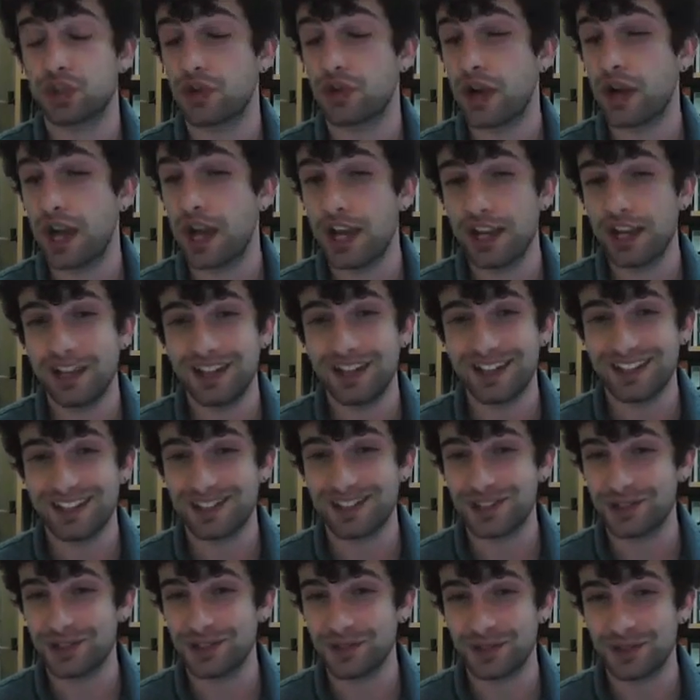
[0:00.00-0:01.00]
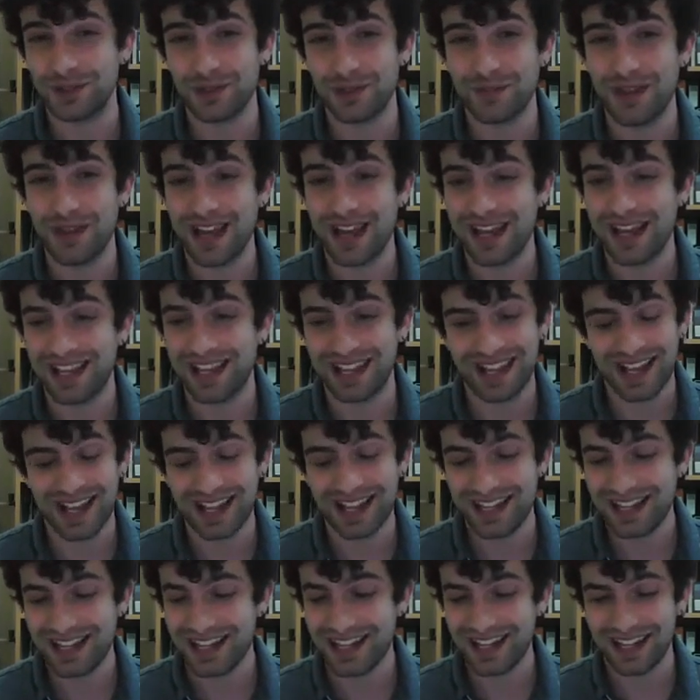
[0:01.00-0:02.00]
try to make
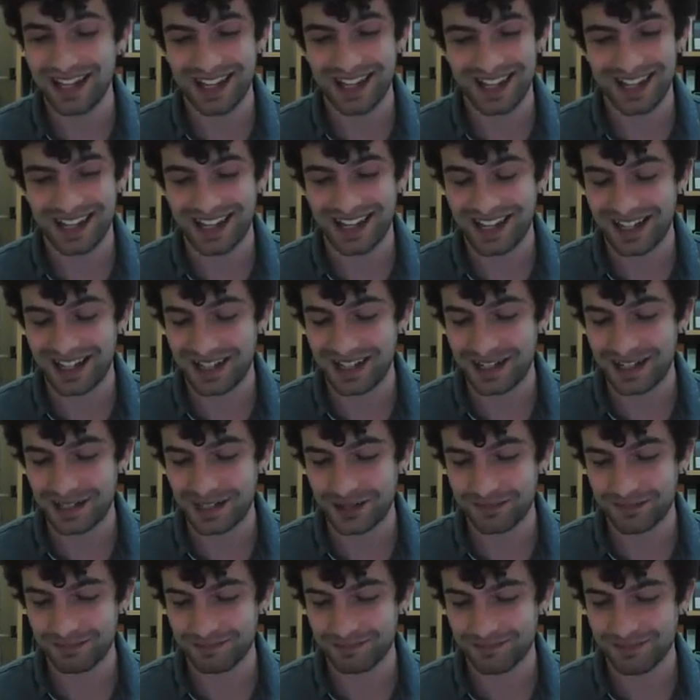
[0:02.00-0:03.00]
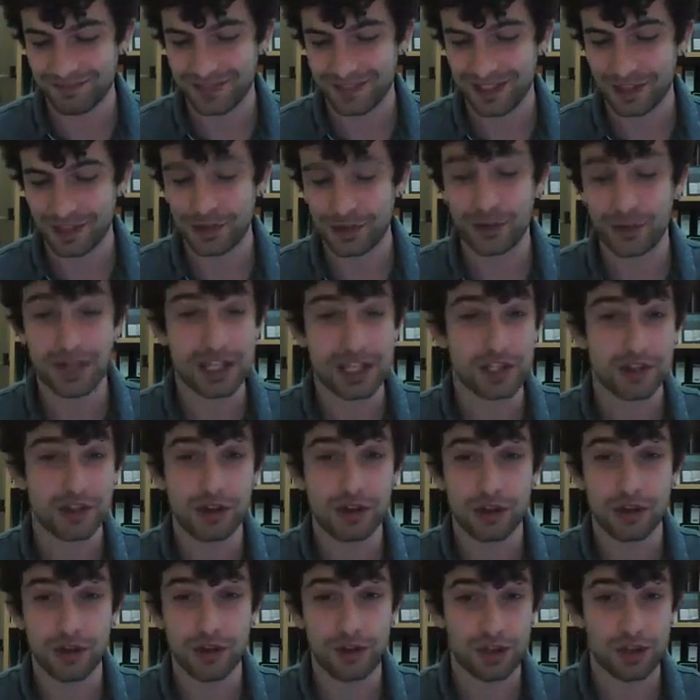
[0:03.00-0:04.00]
any to reach
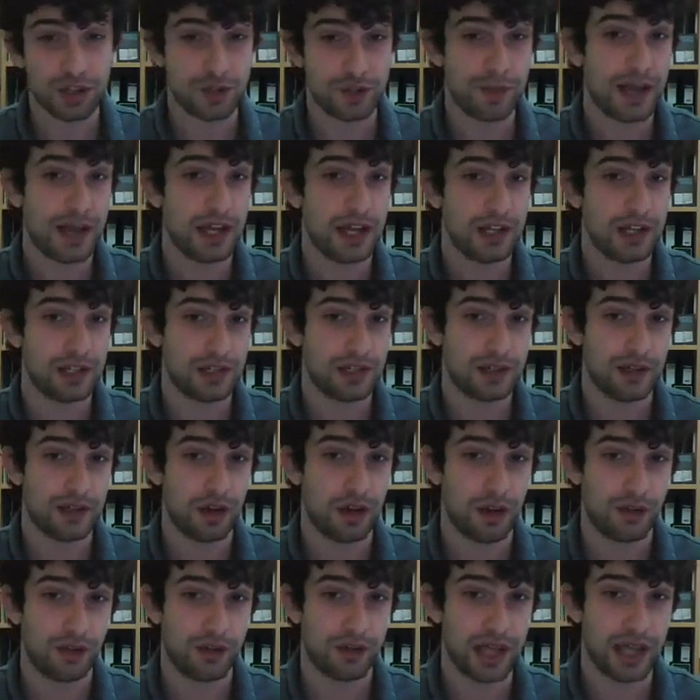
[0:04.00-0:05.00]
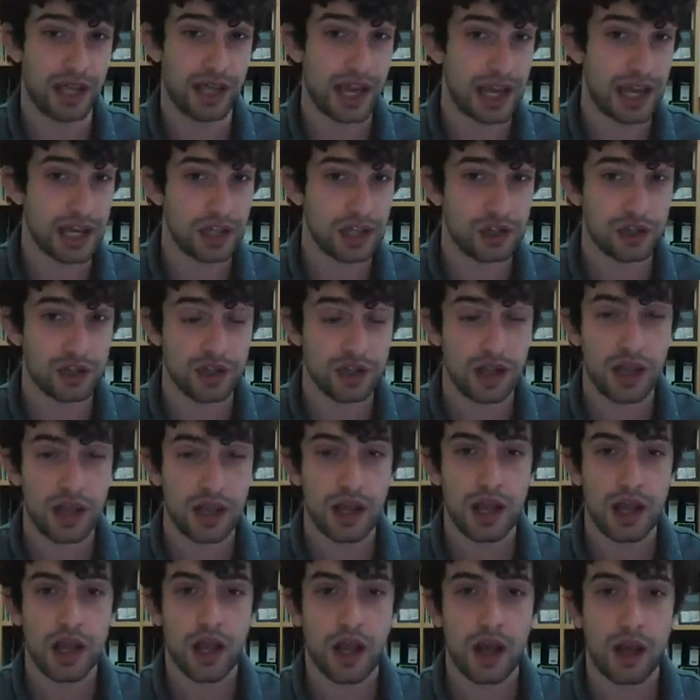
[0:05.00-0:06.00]
conclusions based on the age,
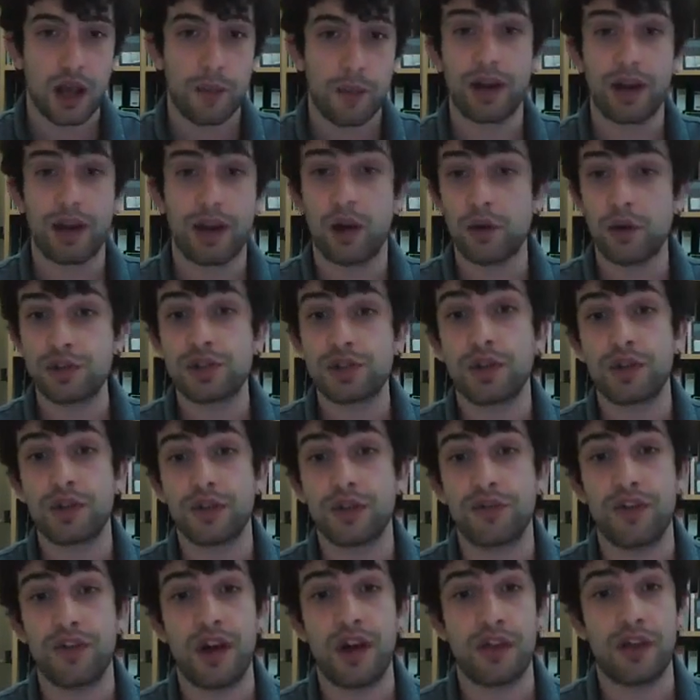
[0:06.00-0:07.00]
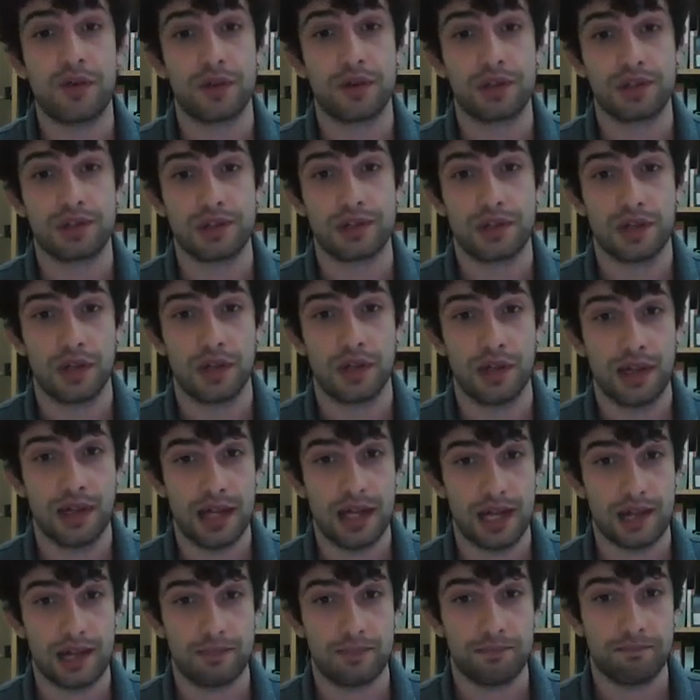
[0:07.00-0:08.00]
but also on the father's
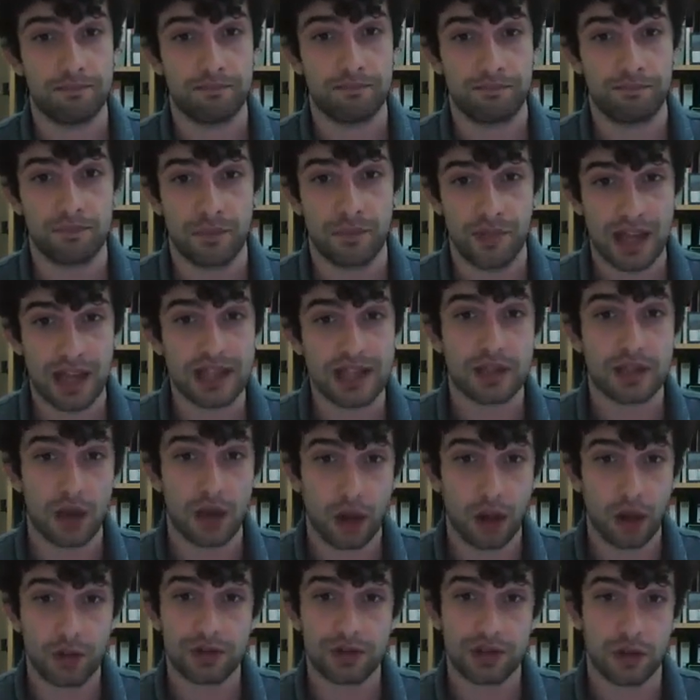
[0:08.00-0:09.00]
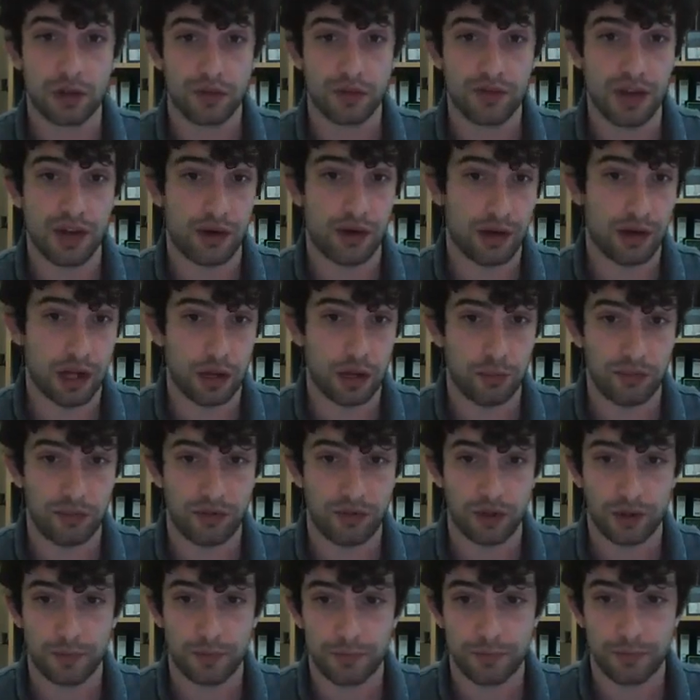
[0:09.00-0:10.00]
name. That's also very
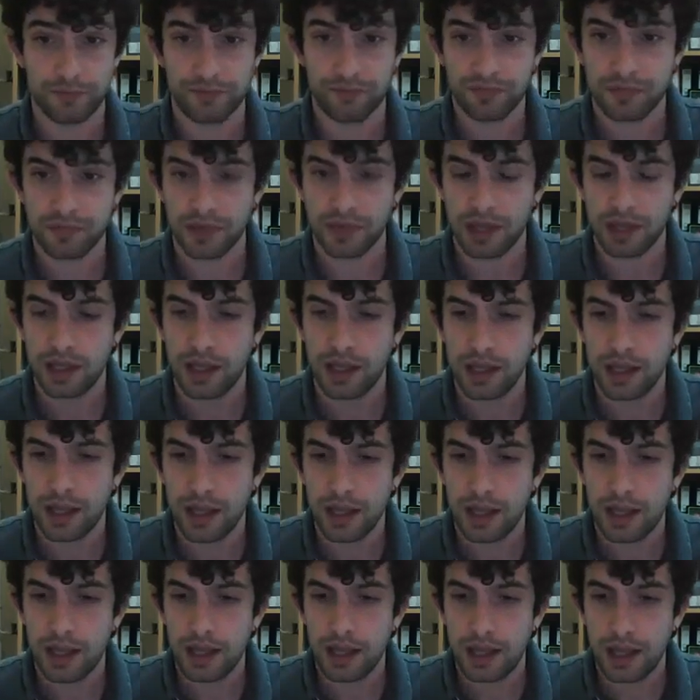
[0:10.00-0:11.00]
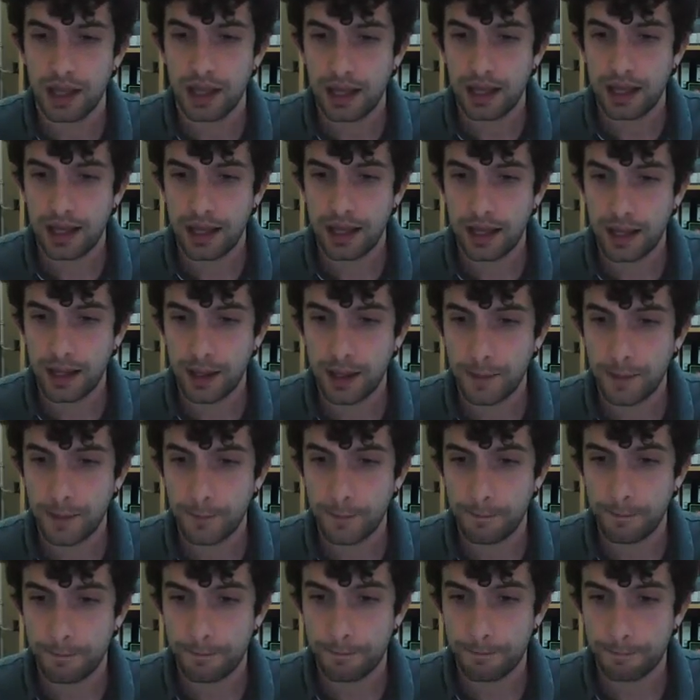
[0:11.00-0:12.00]
helpful.
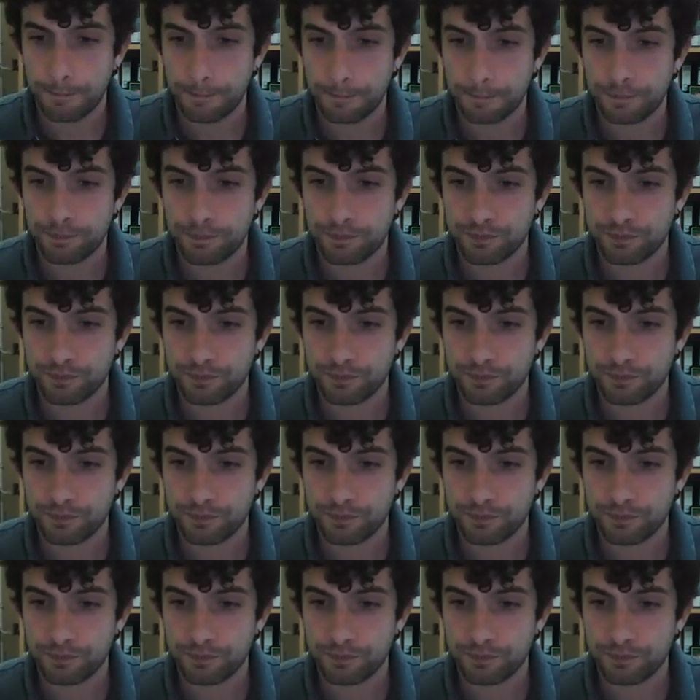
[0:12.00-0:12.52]
Are